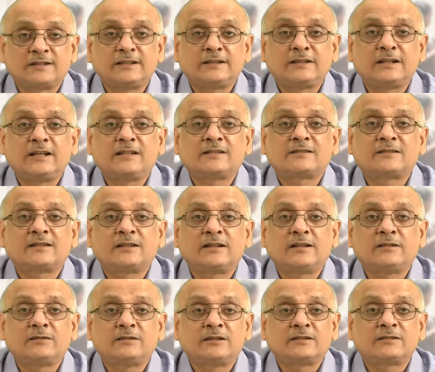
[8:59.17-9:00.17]
in case
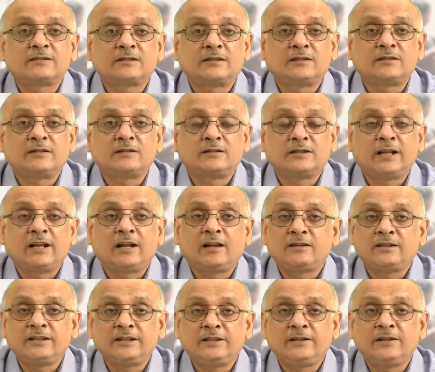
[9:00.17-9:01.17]
they are
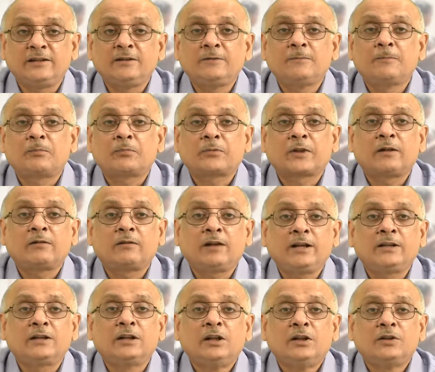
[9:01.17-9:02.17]
needed.
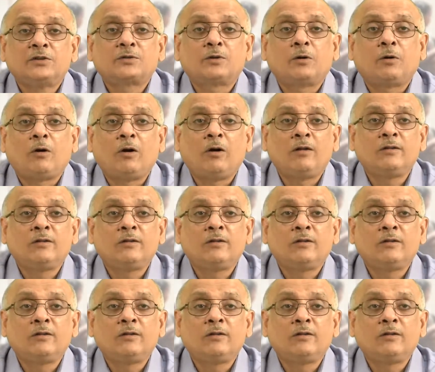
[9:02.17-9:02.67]
Right, so all